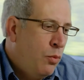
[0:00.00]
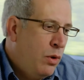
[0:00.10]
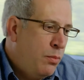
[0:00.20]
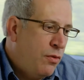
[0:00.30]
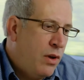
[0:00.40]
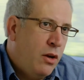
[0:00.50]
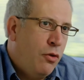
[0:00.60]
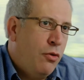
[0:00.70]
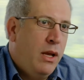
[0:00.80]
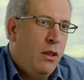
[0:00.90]
We provide a
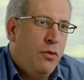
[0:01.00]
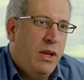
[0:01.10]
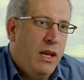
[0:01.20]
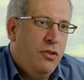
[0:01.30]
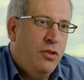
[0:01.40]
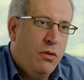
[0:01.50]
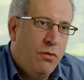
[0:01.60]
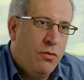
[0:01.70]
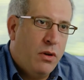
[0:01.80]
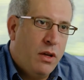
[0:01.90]
great
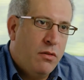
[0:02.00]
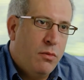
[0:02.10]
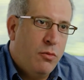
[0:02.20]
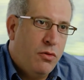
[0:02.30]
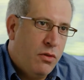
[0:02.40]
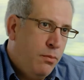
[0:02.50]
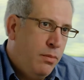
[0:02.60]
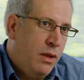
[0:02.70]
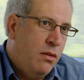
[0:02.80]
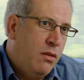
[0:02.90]
location for customers to
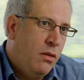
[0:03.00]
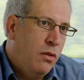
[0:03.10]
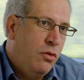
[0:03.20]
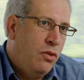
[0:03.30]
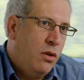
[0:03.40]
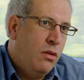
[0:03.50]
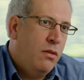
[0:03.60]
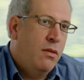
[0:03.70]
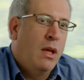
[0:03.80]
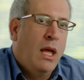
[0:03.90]
build
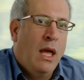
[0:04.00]
solutions